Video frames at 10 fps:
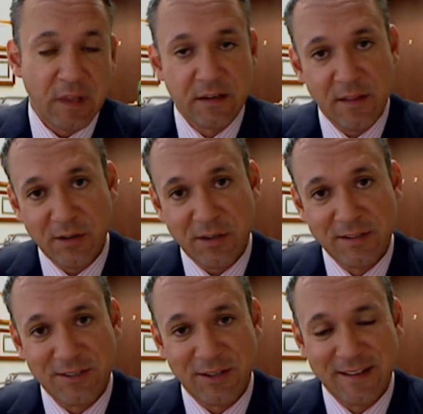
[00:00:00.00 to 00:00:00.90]
Another
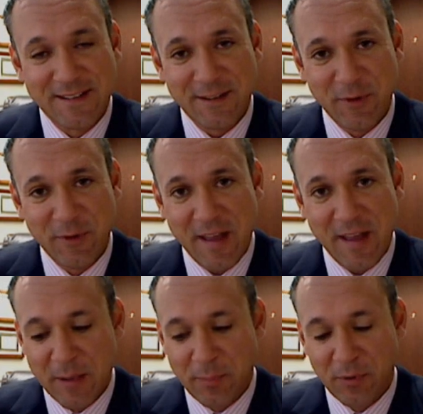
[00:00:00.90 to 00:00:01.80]
concern is that we've
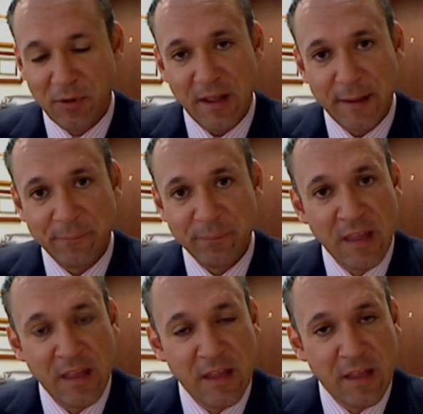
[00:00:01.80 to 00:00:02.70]
had people
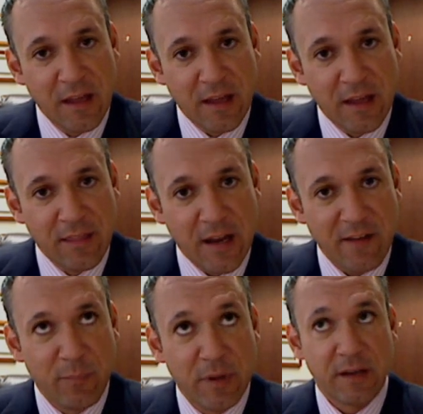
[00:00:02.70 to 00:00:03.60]
that
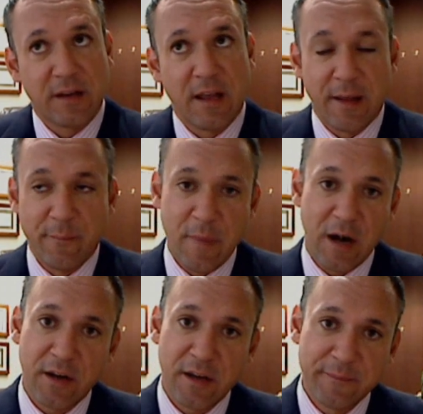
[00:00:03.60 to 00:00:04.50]
have been
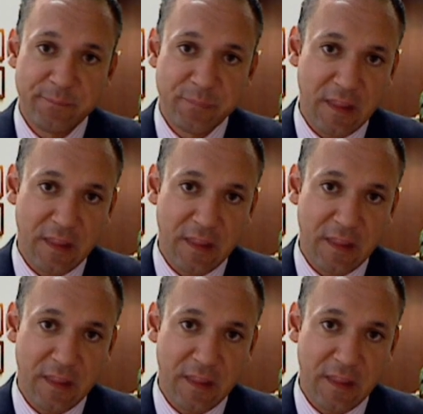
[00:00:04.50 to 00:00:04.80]
married